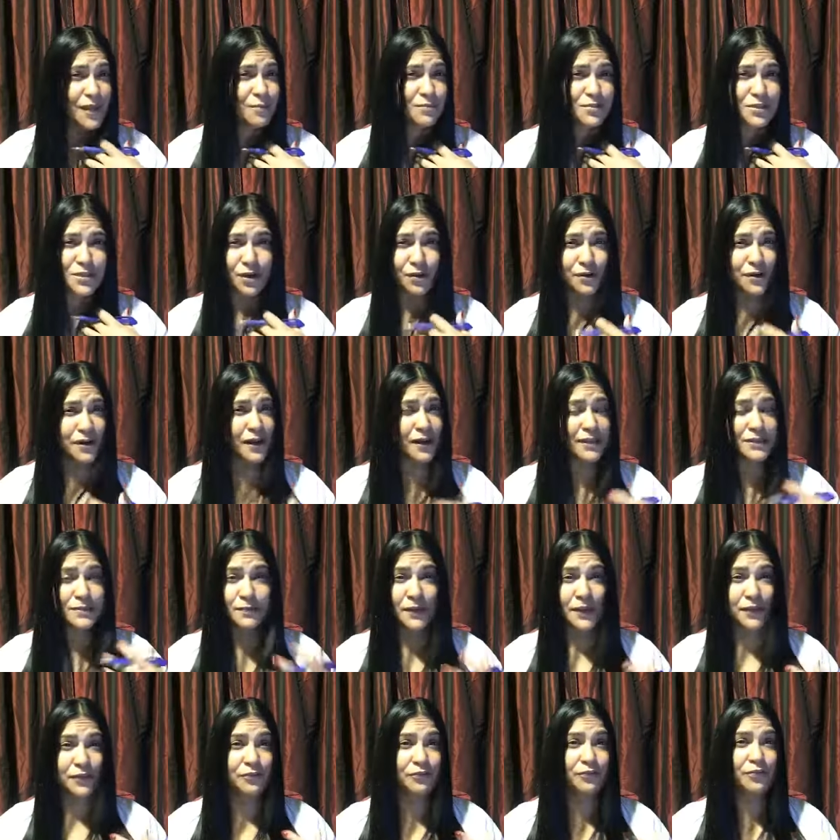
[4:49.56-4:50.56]
I'm sorry guys,
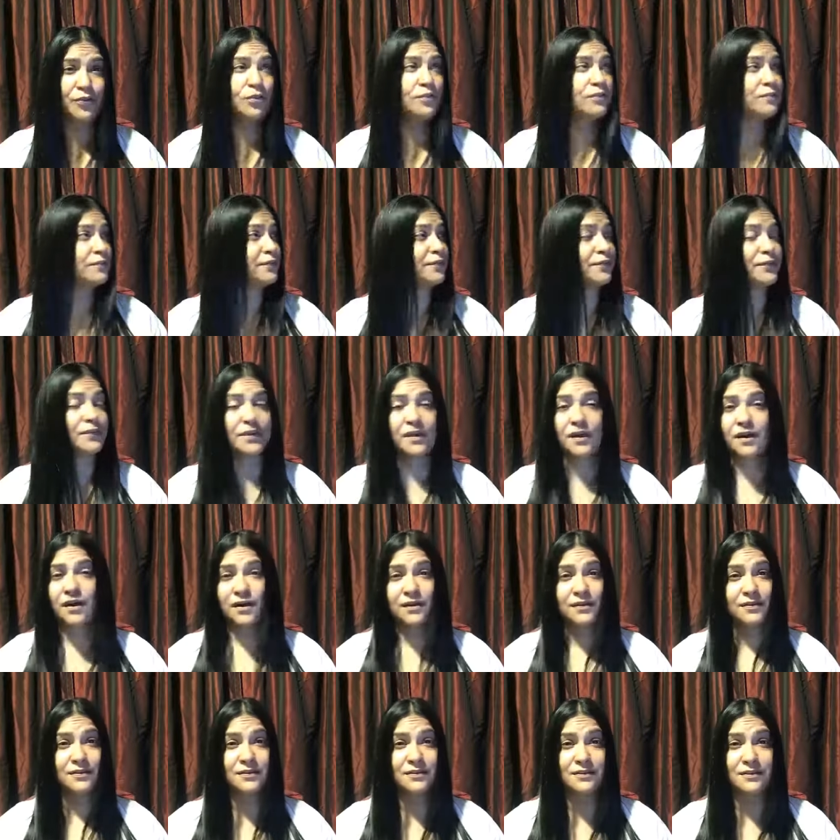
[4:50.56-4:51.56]
my throat,
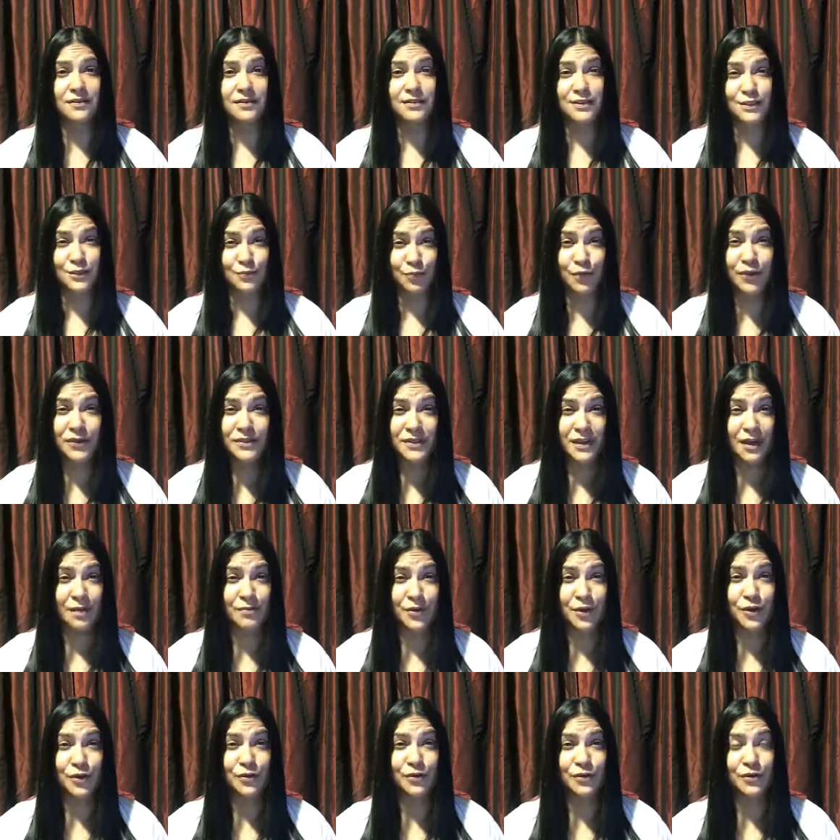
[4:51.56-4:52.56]
uh, it's, it's springtime
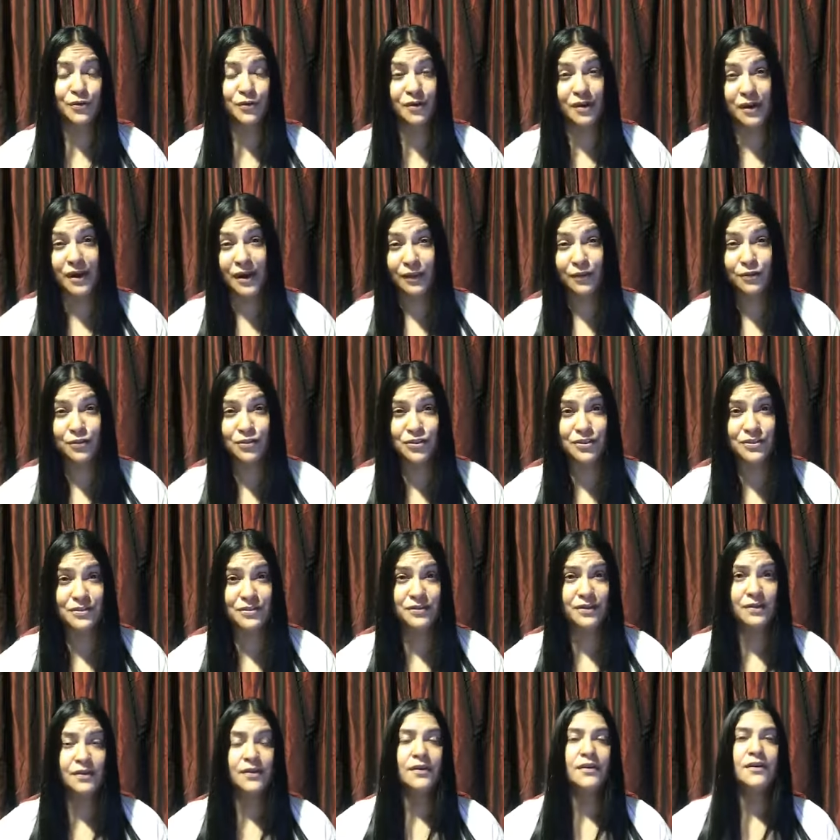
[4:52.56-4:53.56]
here in New York, allergies.
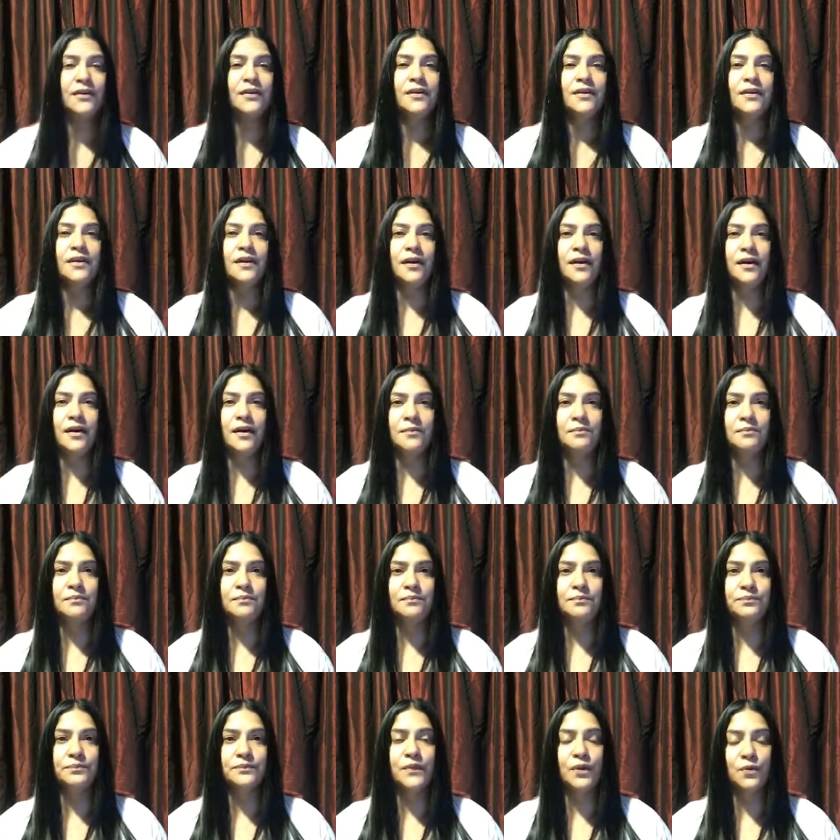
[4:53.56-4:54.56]
Um,
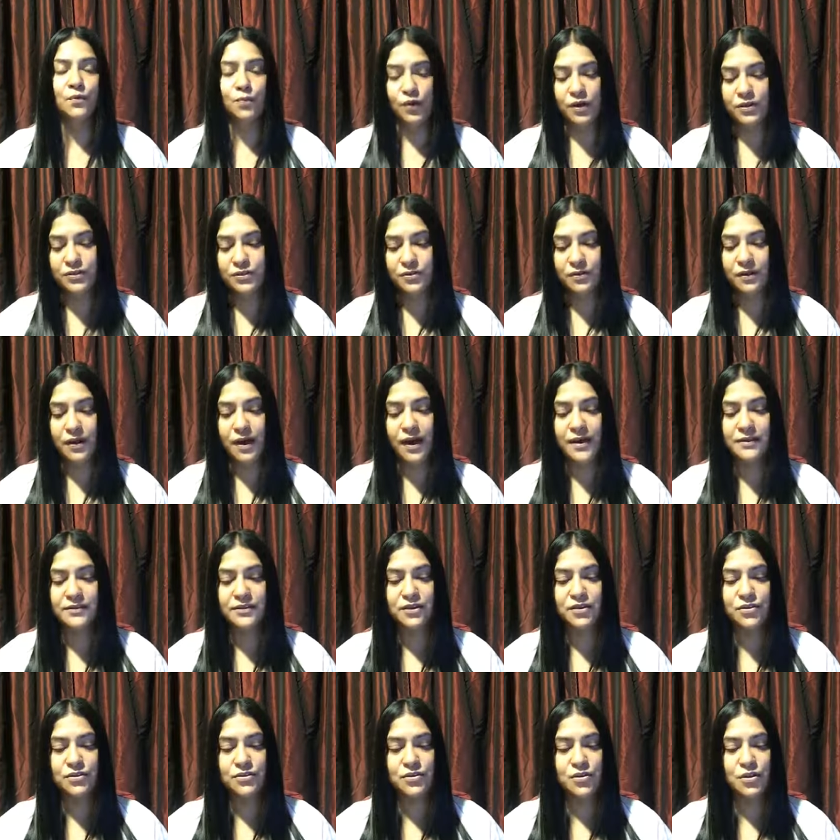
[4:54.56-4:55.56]
what you guys
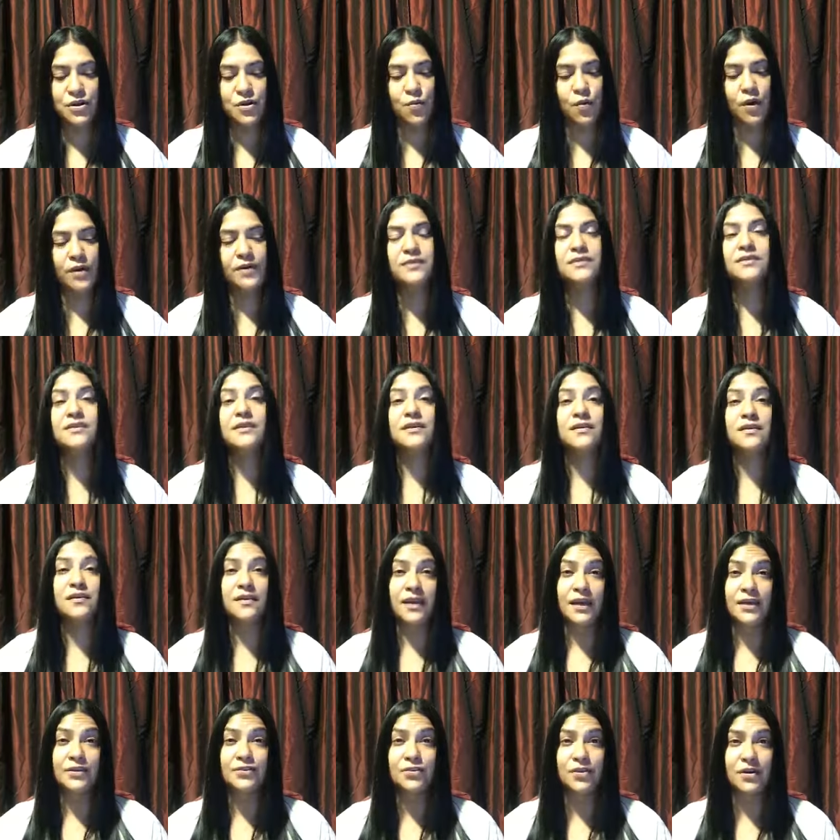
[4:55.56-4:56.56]
can do, you want to
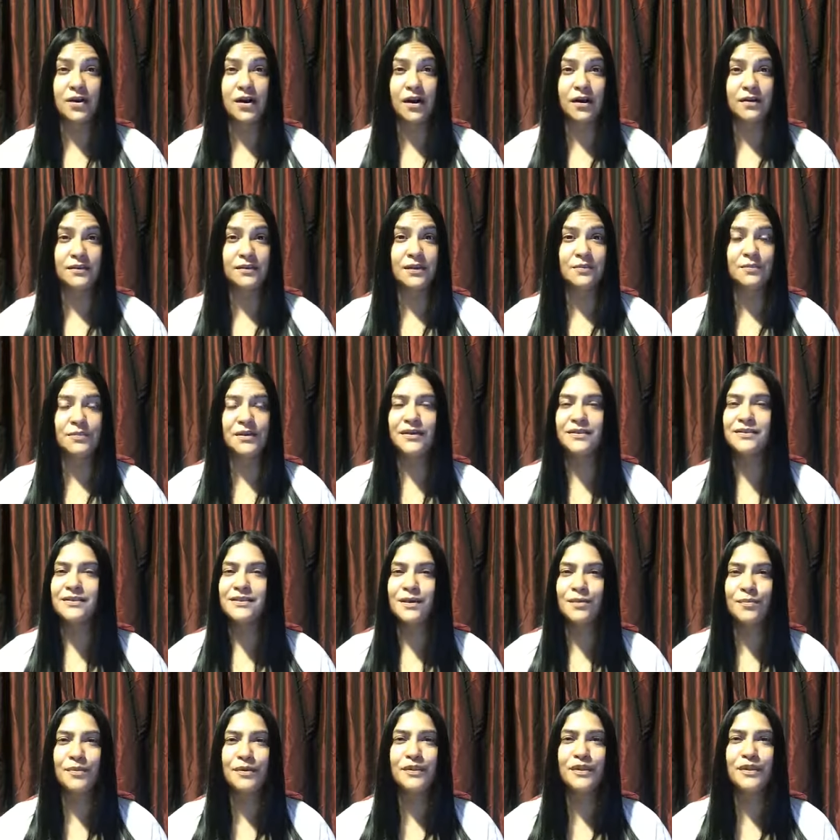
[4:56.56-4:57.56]
syndicate your content because
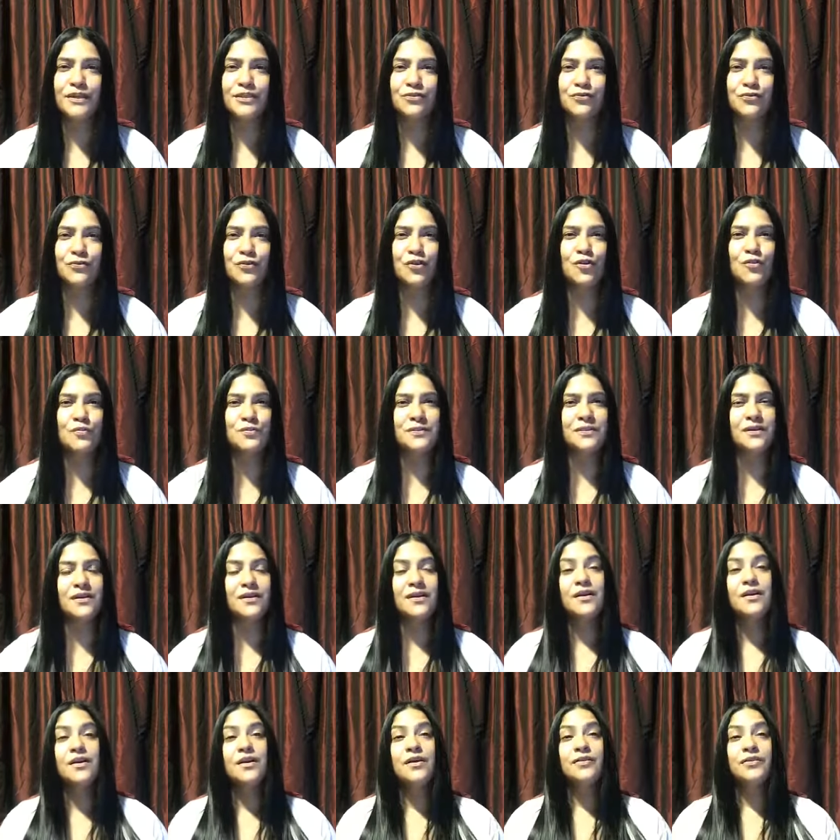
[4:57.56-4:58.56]
some of these groups,
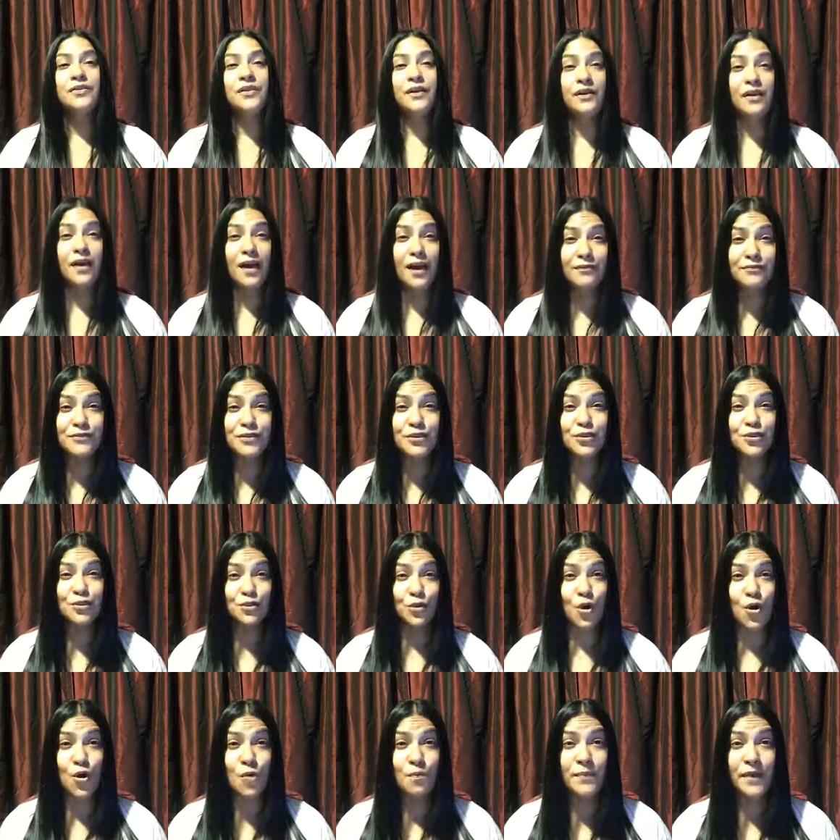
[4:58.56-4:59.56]
they have
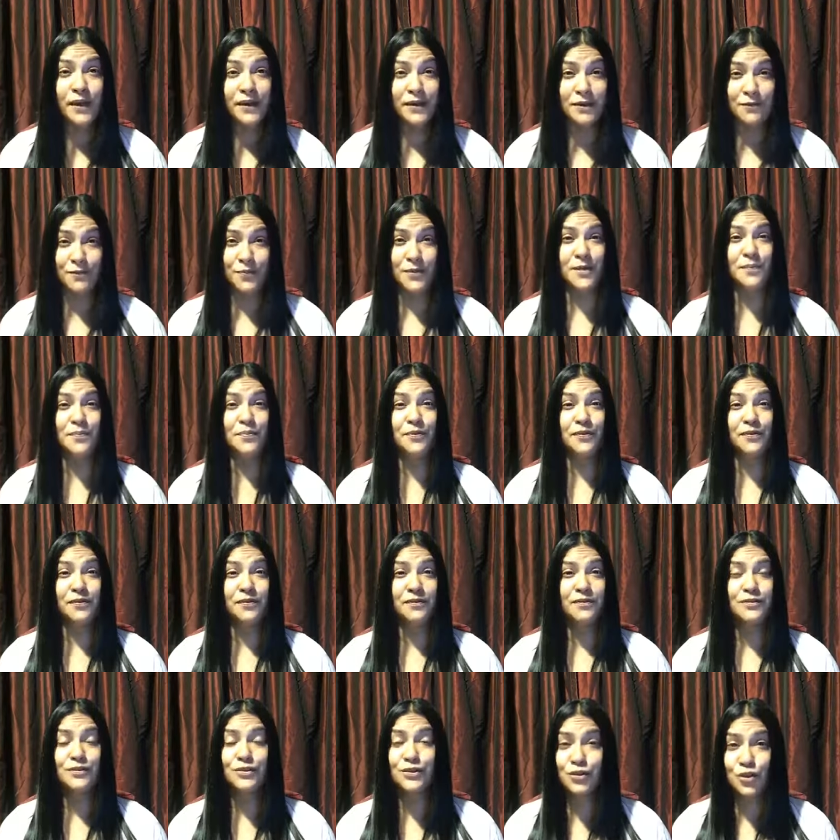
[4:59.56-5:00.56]
so many people,
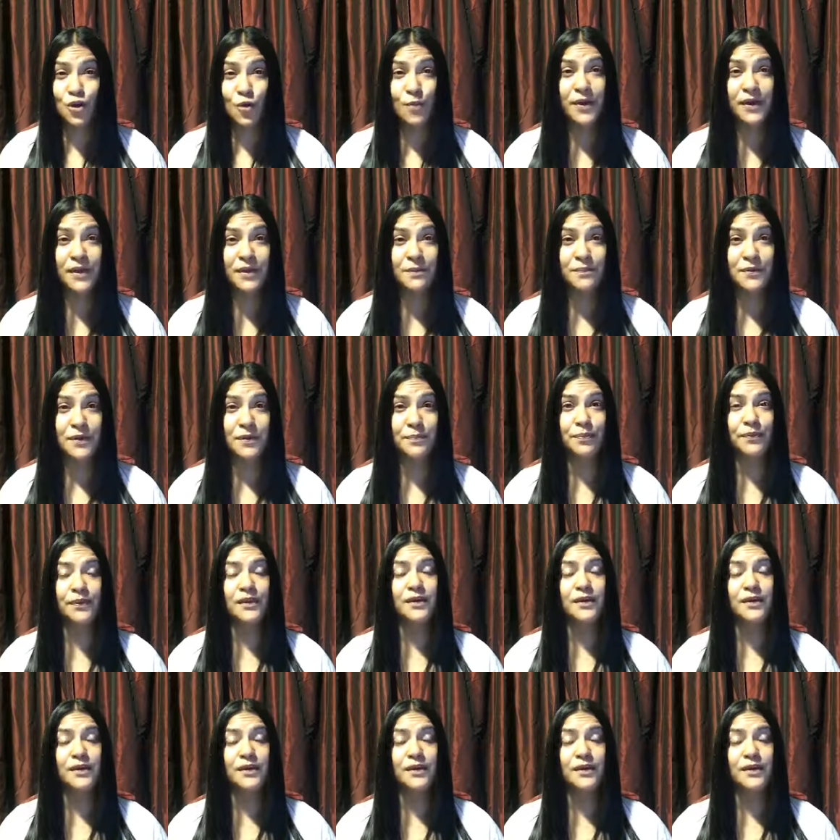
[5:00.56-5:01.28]
so many people.